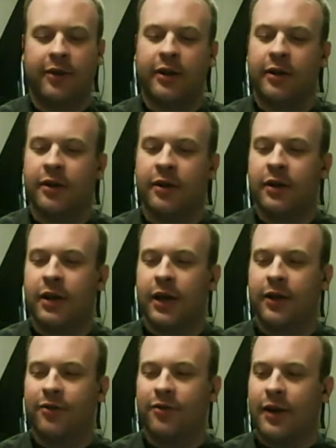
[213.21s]
and
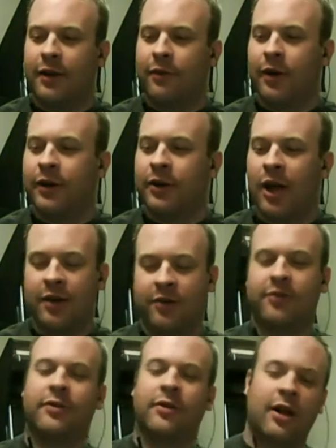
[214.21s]
lots of